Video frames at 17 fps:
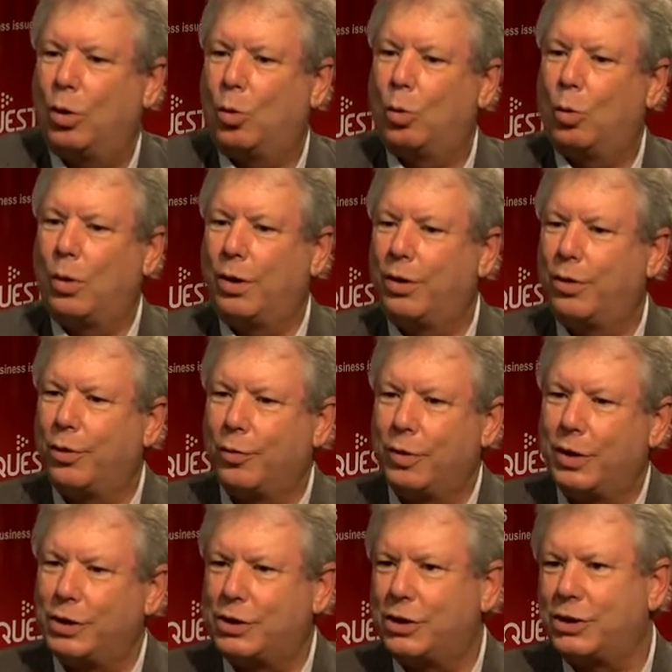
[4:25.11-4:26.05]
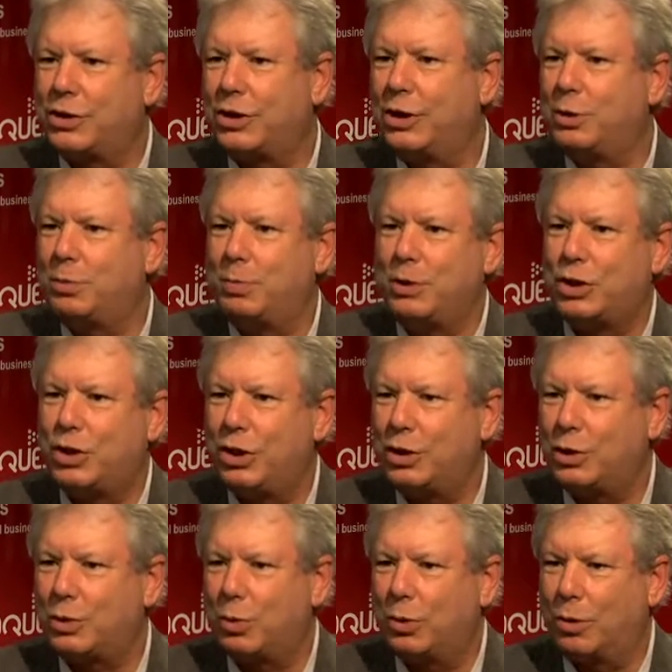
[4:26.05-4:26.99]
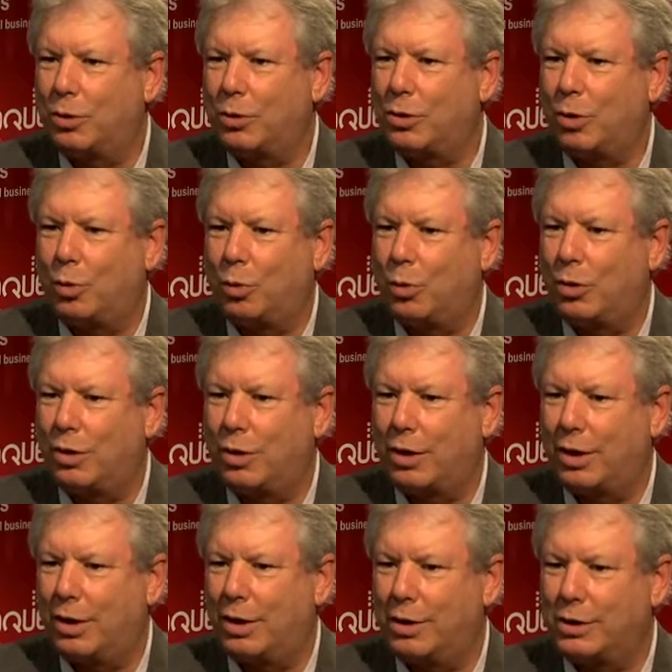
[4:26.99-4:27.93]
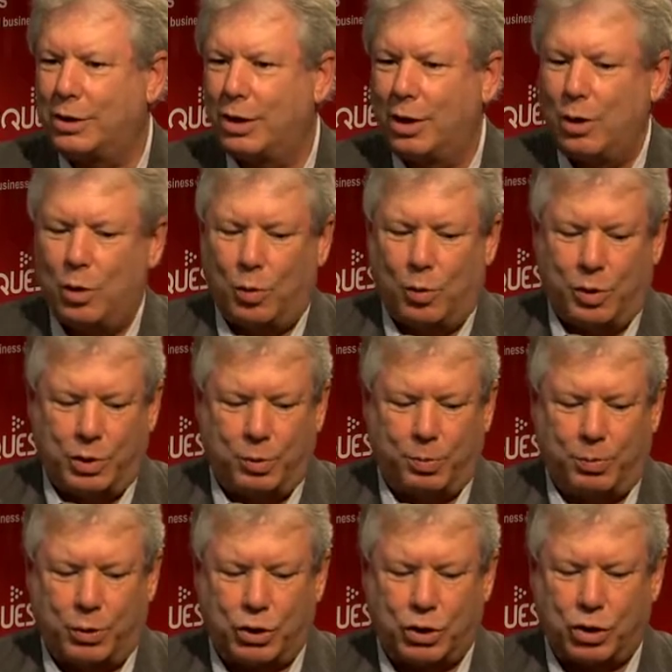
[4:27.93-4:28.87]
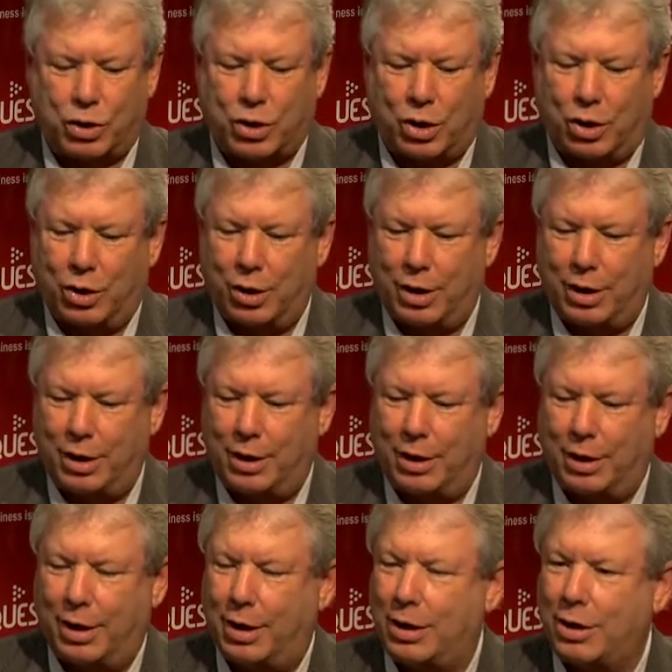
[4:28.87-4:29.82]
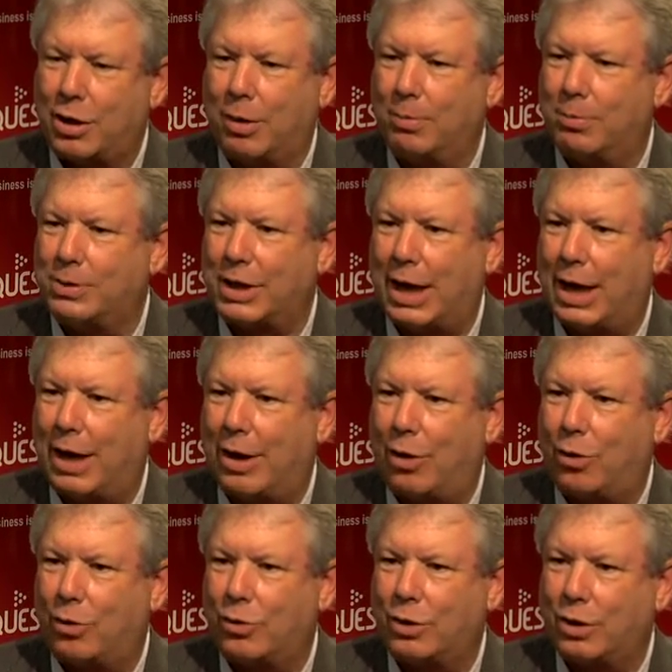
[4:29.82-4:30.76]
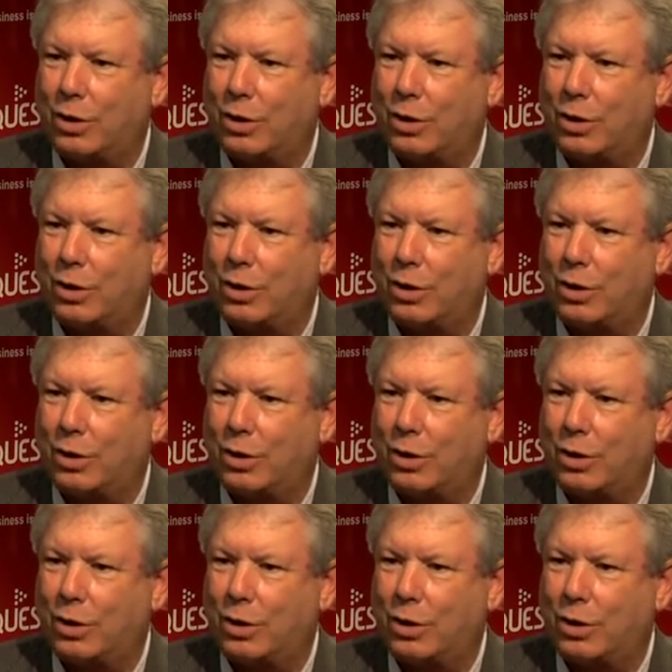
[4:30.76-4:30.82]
One of the reasons these machines don't work is when you put your card in and it comes out,